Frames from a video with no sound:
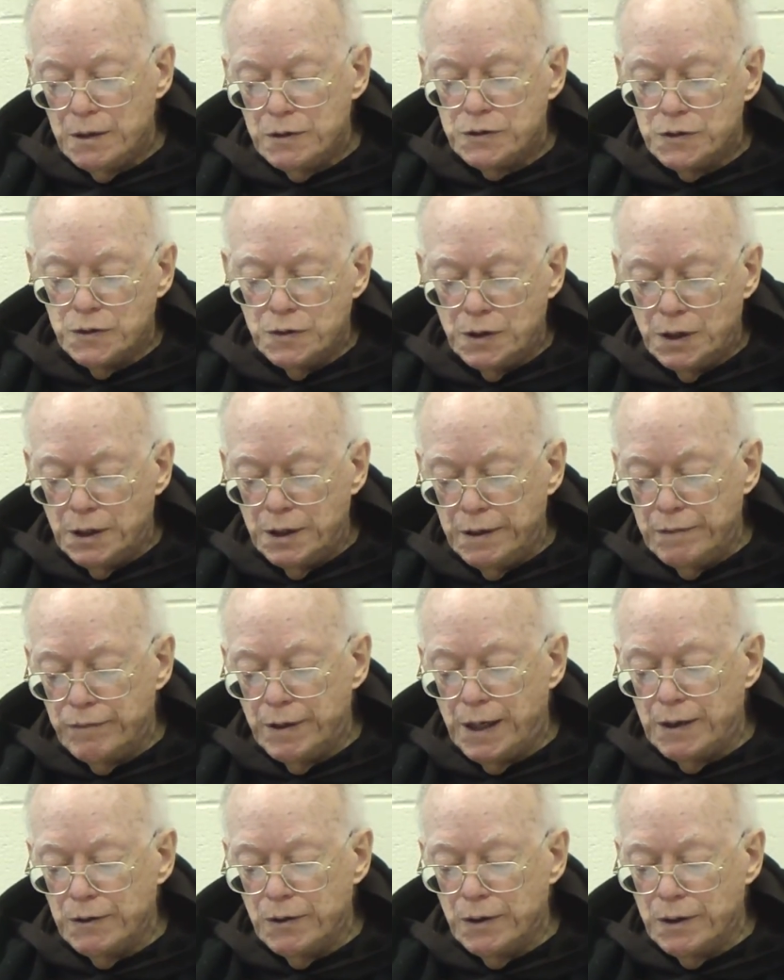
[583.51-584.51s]
So you leave
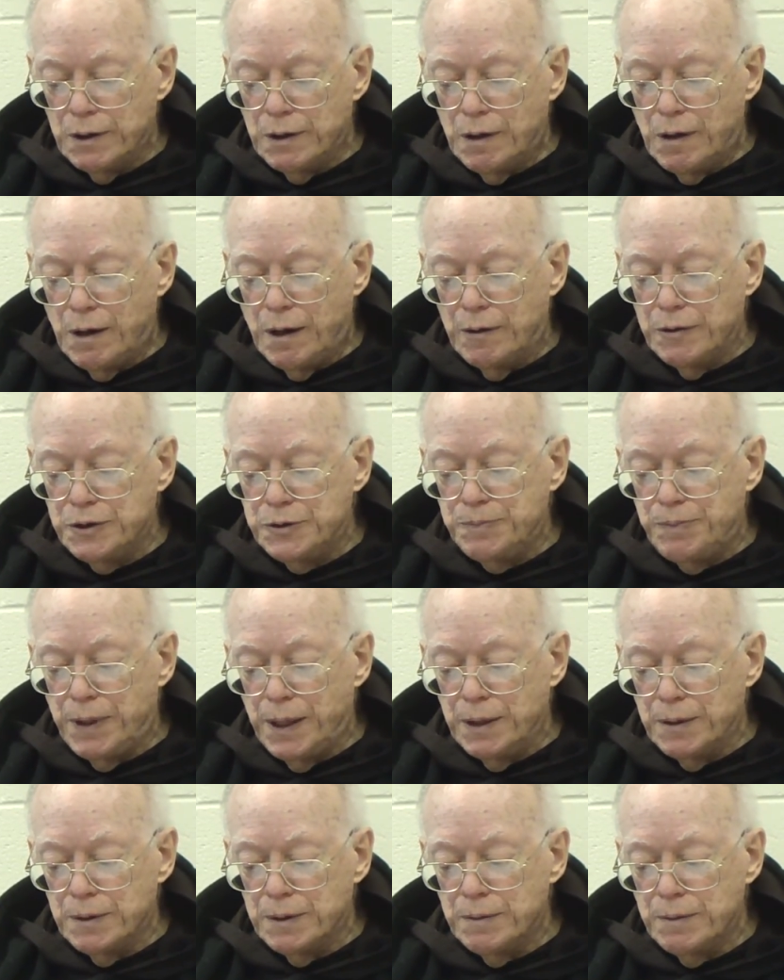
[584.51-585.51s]
out a large
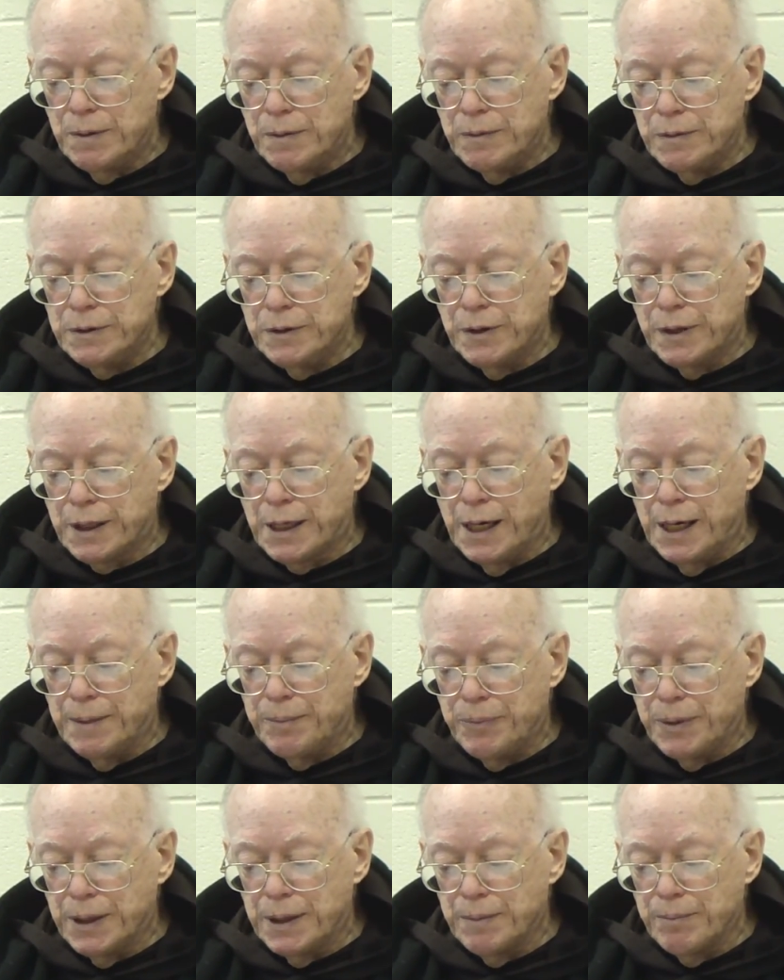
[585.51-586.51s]
part
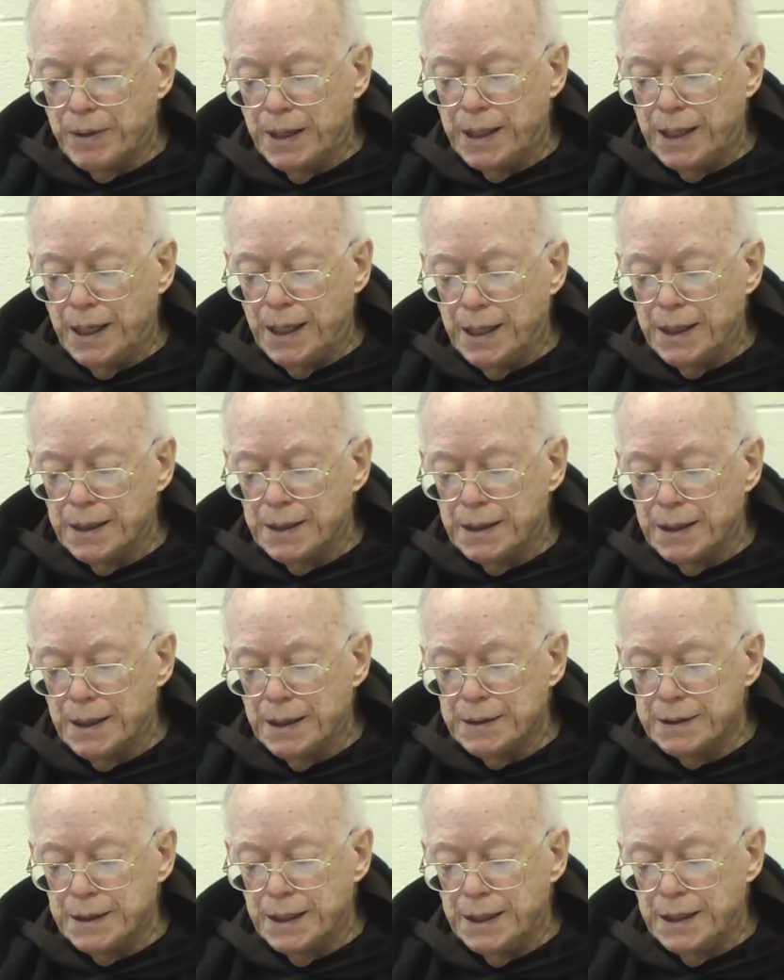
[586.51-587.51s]
you by hand
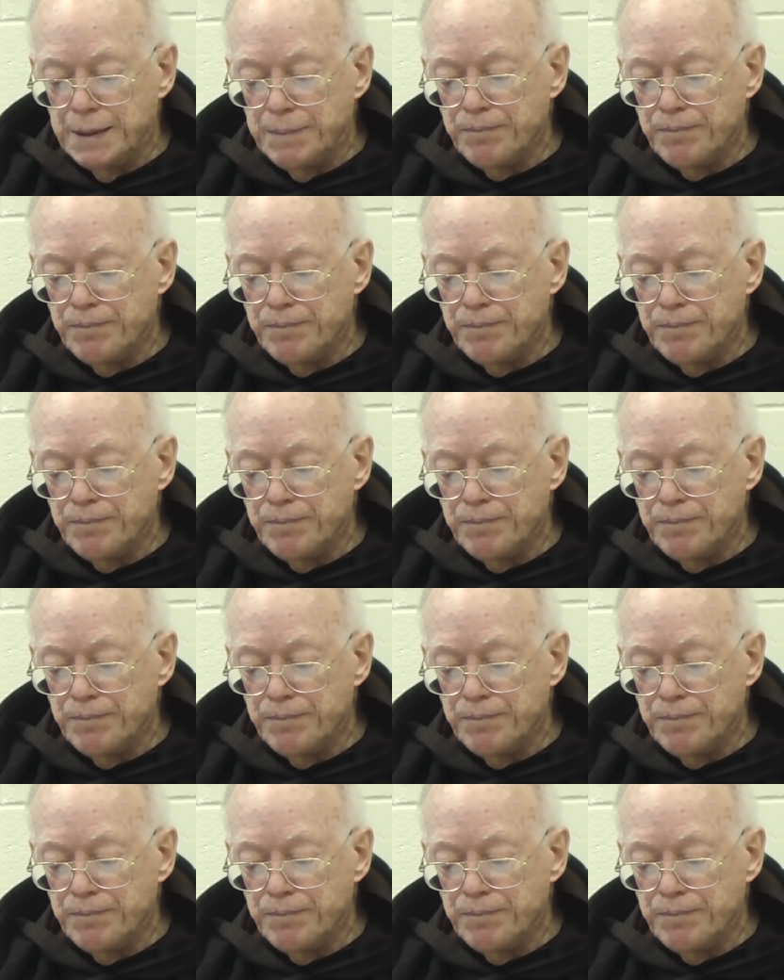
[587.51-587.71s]
like that.